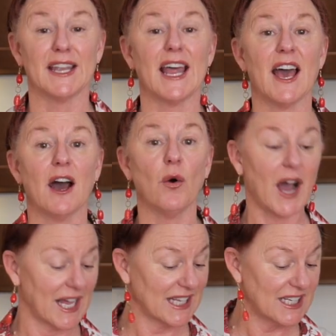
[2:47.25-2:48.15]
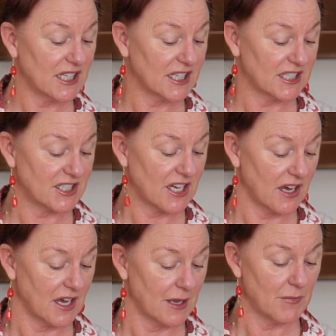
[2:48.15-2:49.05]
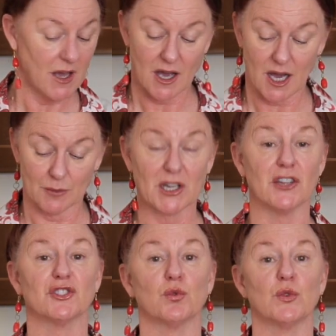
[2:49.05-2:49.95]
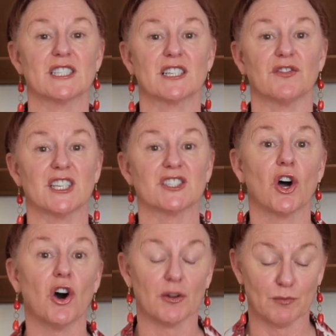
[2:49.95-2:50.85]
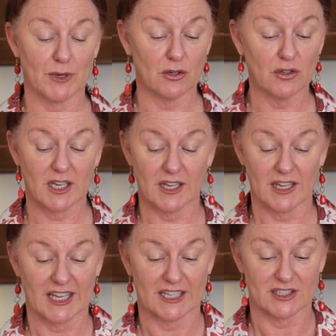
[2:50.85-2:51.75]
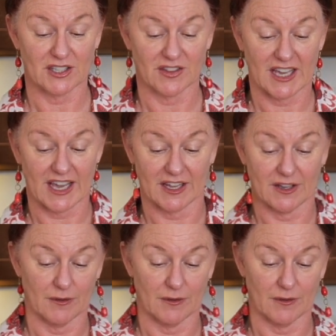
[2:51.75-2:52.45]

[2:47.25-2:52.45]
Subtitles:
now, a little at a time, I'm going to whisk this hot milk into the egg.